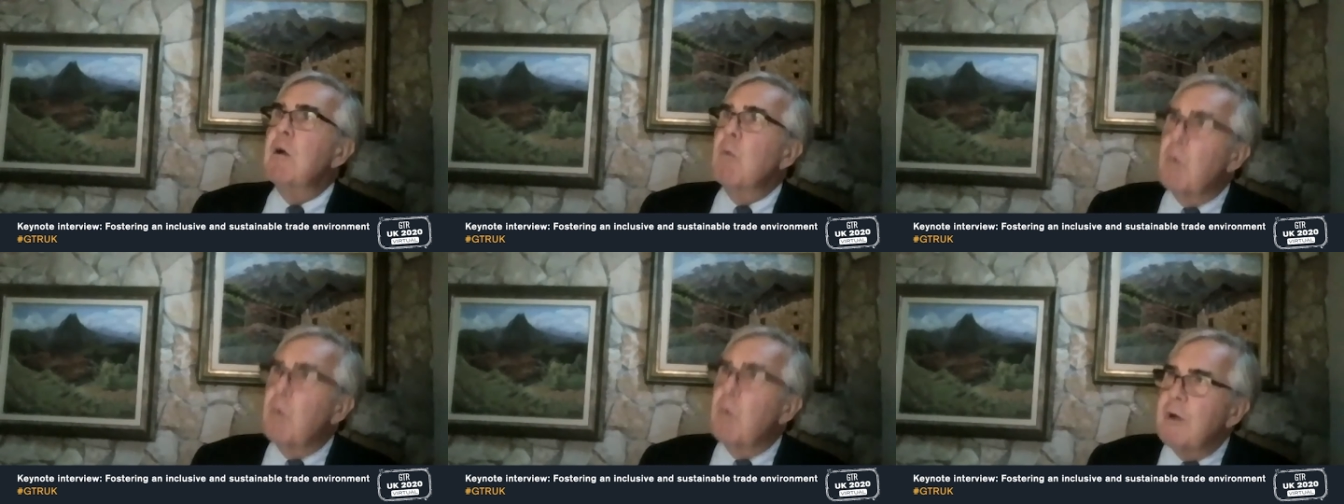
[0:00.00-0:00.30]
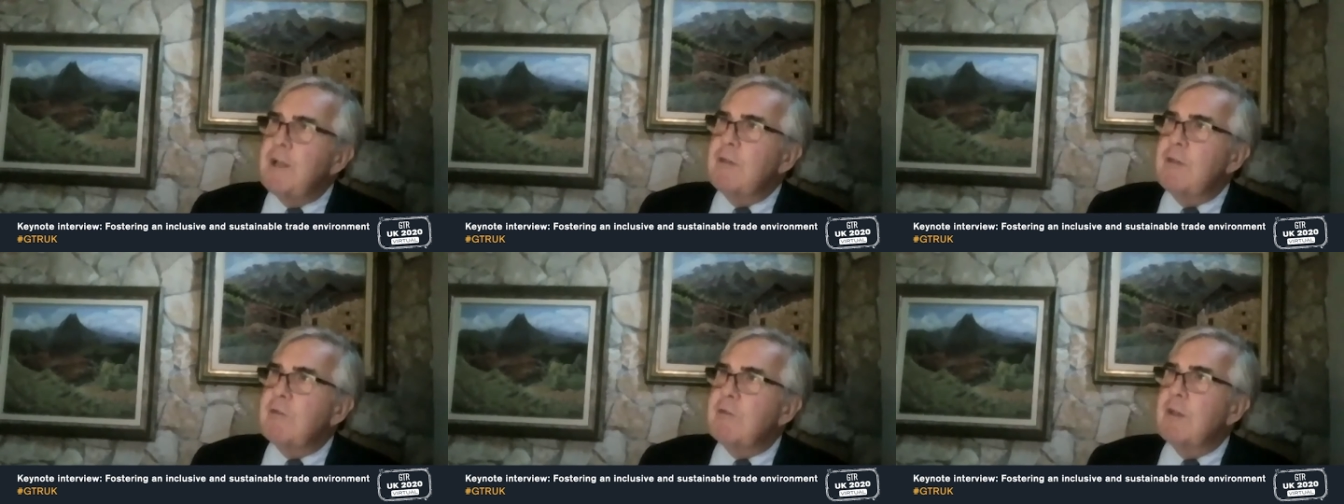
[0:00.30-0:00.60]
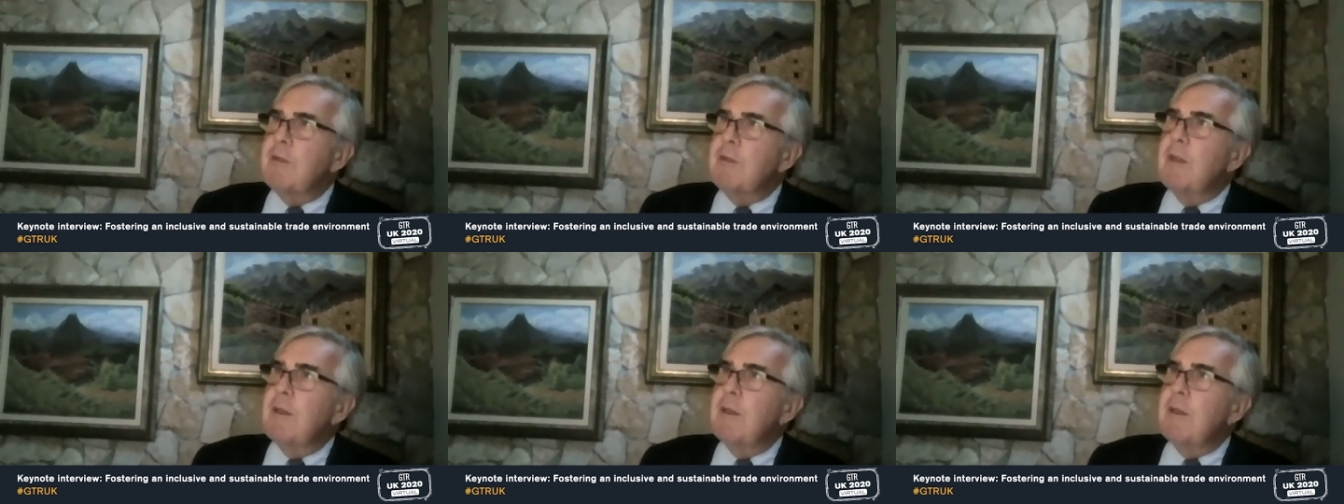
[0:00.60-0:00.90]
what is
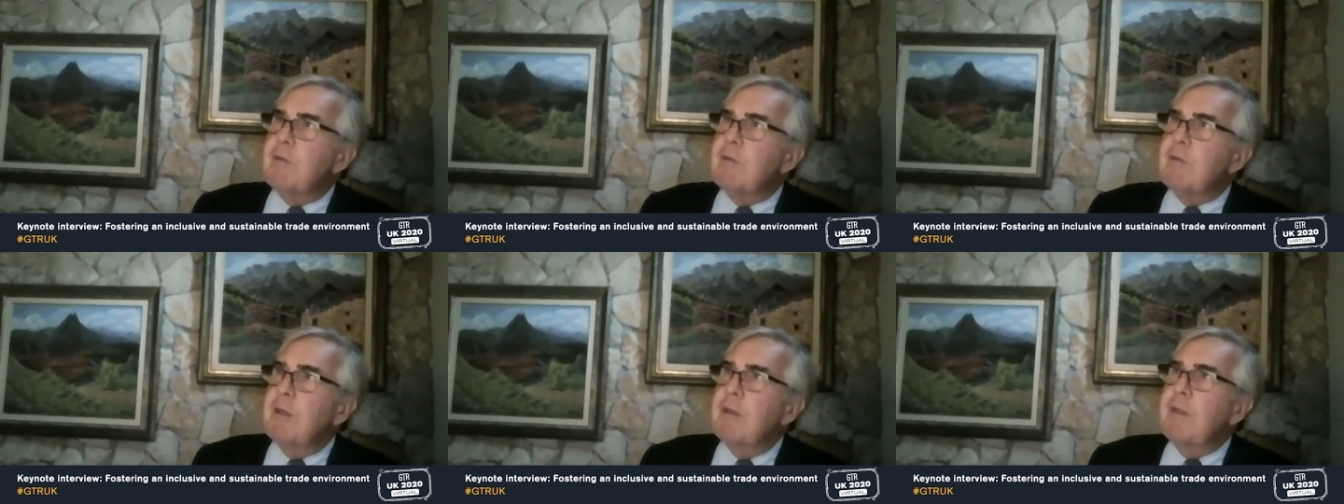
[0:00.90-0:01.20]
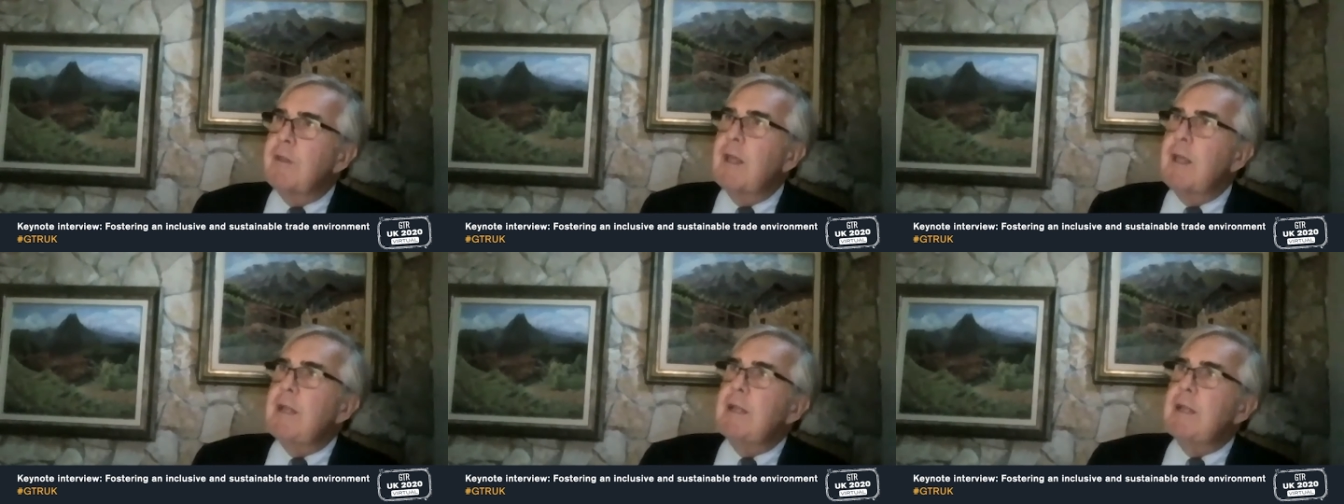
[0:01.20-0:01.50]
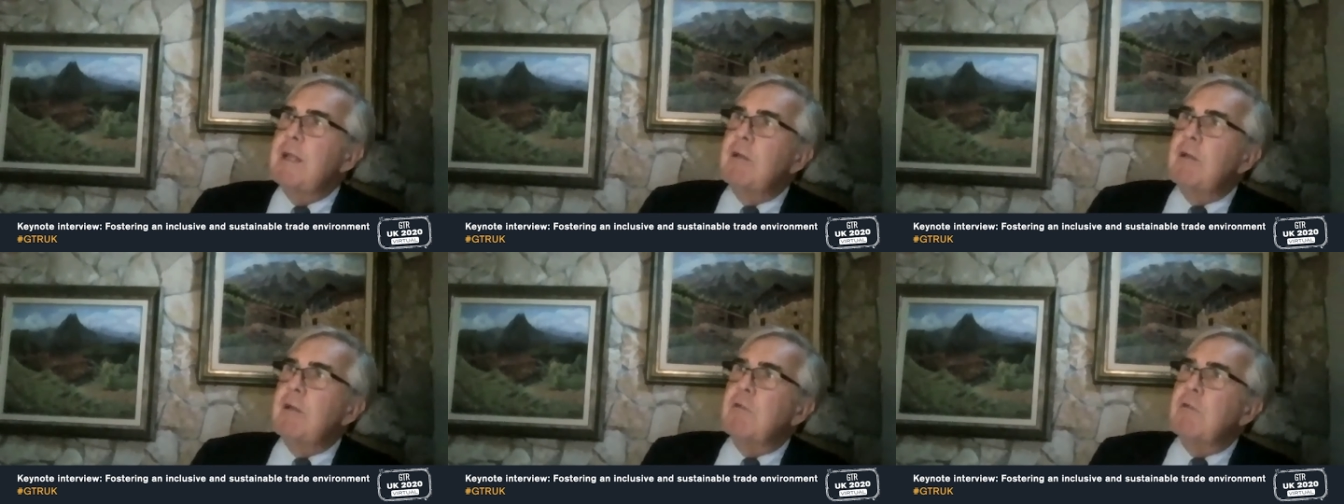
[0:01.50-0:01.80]
it that they
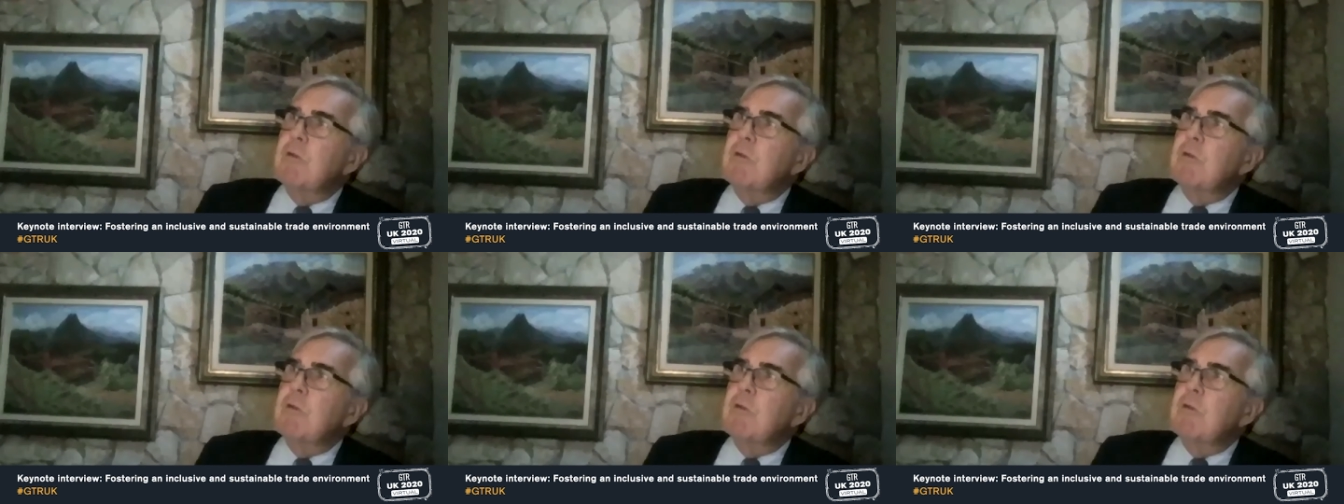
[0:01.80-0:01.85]
need